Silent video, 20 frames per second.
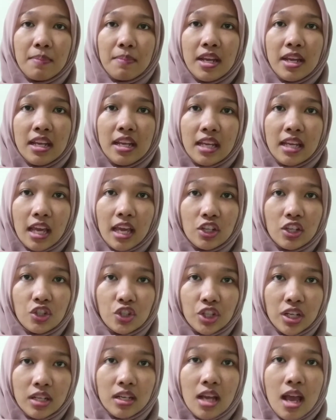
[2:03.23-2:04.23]

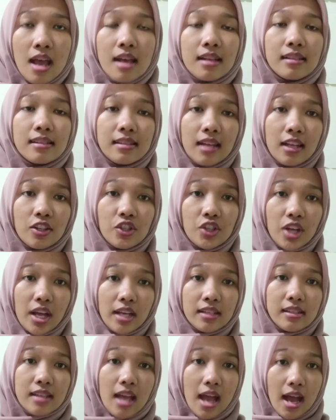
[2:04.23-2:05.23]
medication such
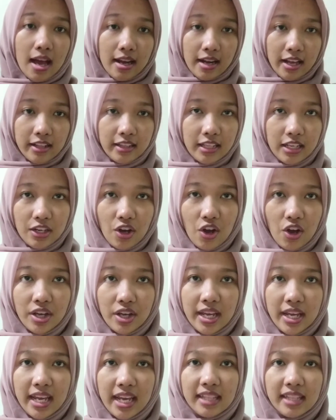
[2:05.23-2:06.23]
as
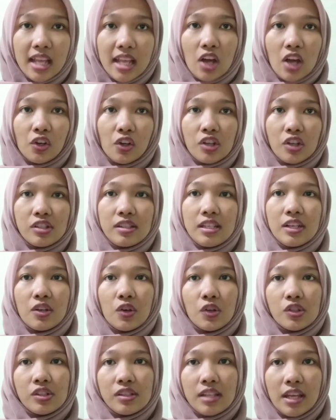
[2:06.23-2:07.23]
retinoid,
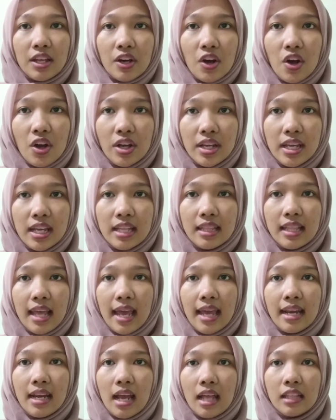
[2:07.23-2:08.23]
corticosteroid,
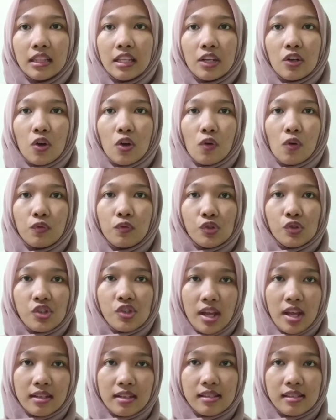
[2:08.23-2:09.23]
and
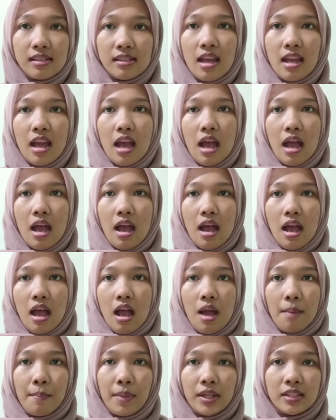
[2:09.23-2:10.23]
anticonvulsants.
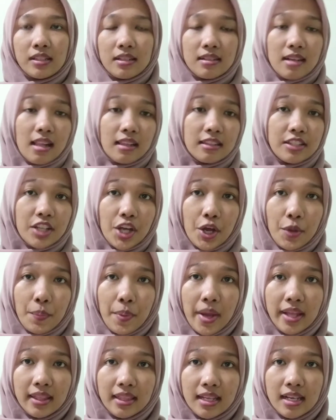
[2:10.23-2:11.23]
Maternal
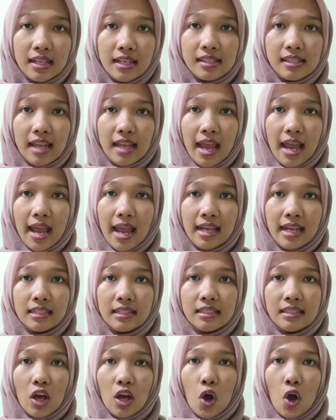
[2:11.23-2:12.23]
diabetes and
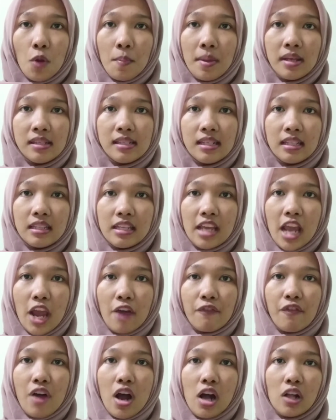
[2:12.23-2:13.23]
obesity
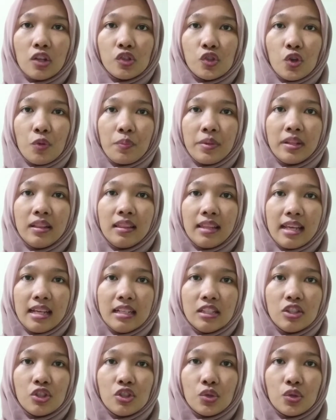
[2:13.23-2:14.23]
have also been
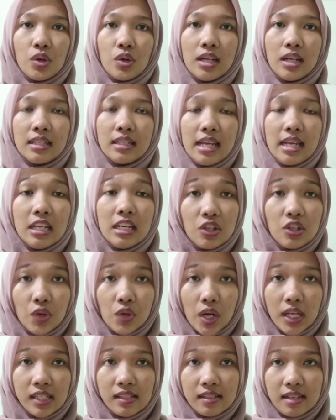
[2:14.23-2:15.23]
linked to an
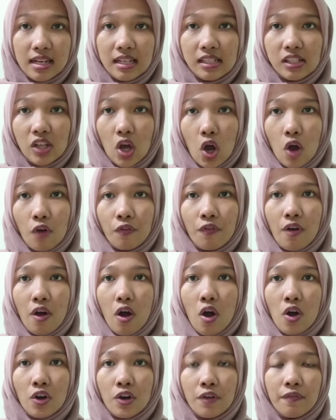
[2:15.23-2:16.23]
increased risk of
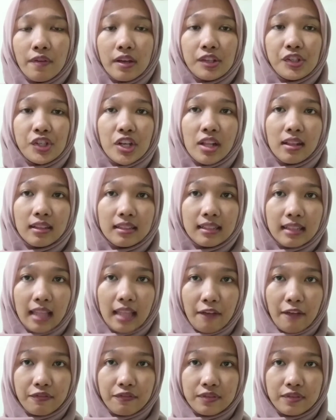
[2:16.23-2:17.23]
orofacial
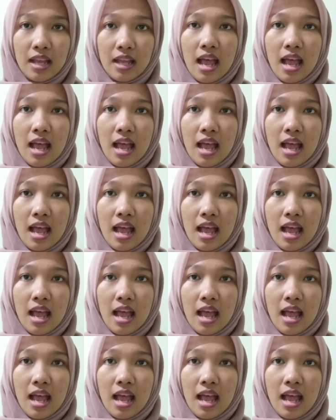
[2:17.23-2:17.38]
cleft.